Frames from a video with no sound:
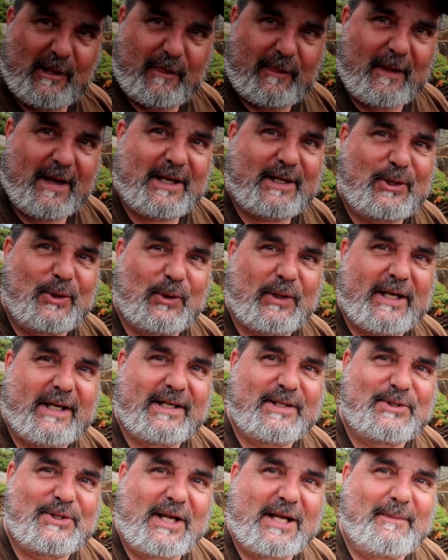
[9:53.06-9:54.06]
Thank you,
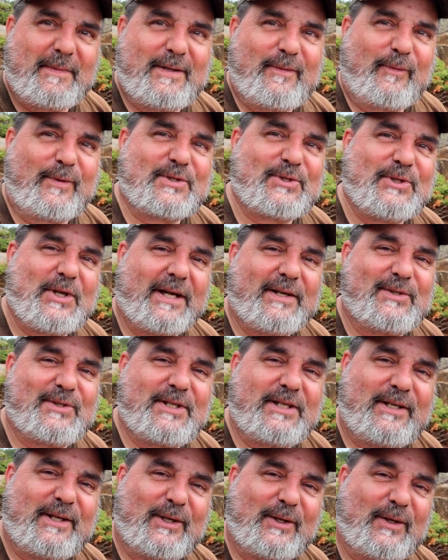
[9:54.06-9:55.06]
Lady Jamie. It was nice
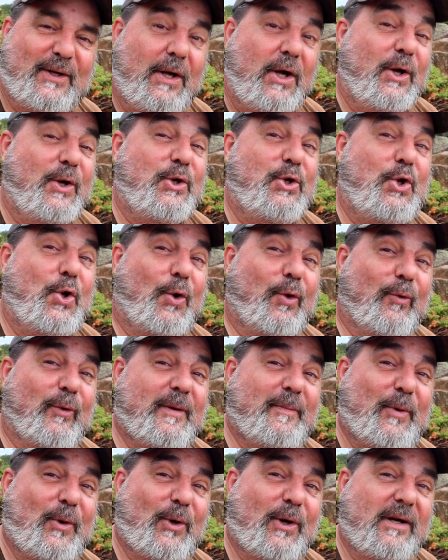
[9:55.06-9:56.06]
to hear your
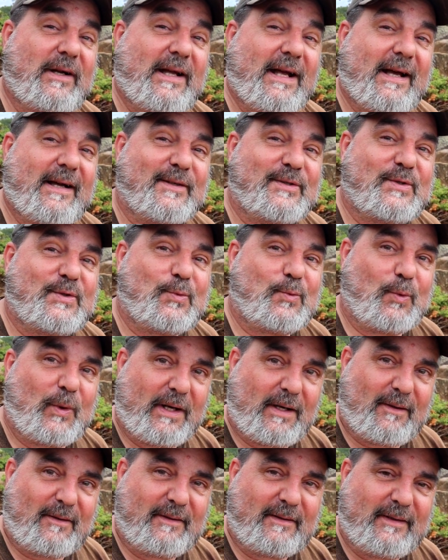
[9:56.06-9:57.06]
report as
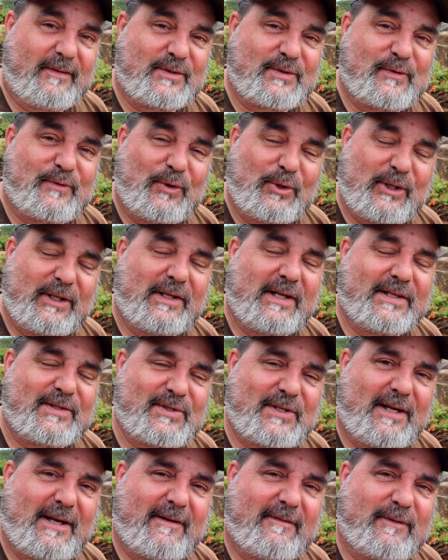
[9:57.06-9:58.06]
well. It was very
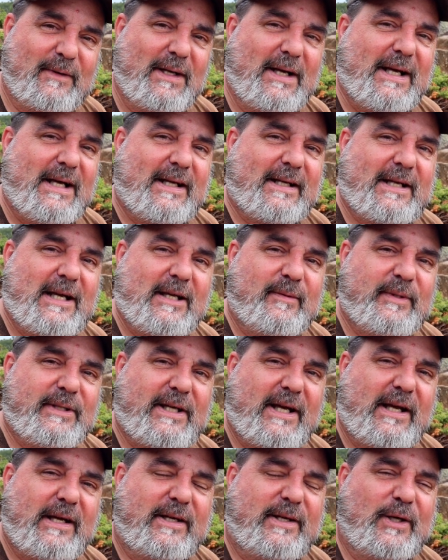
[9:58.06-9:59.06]
nice to have
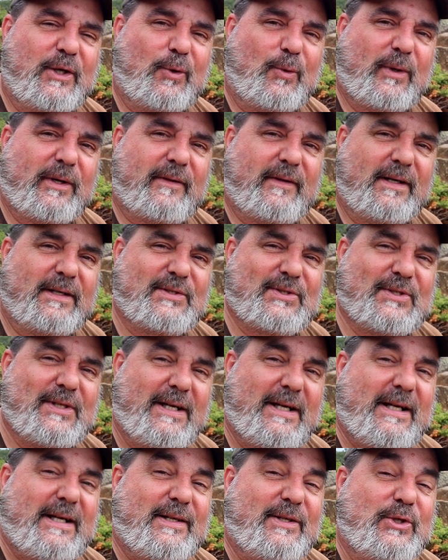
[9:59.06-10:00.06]
KBK here with us
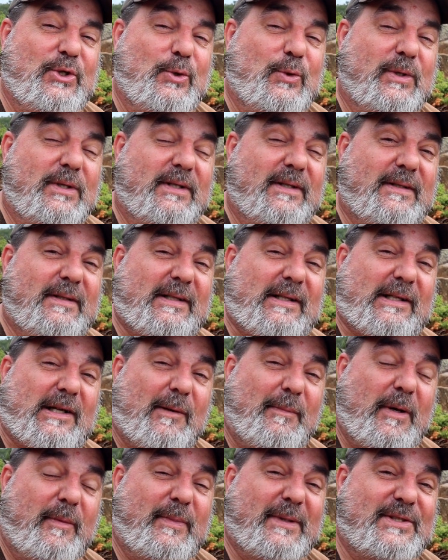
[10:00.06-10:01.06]
to
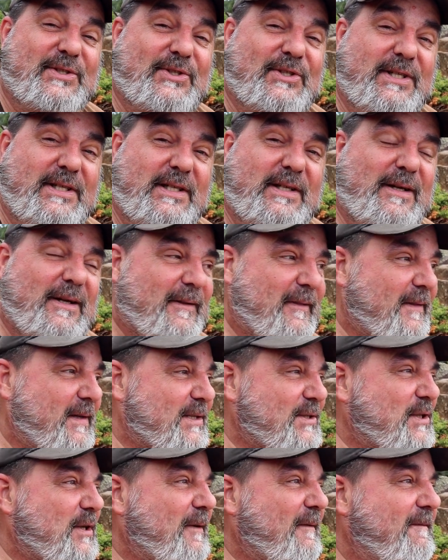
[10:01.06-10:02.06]
come up and see
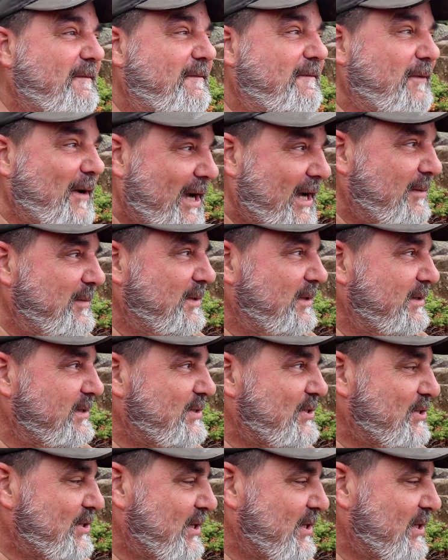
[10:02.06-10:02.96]
this fabulous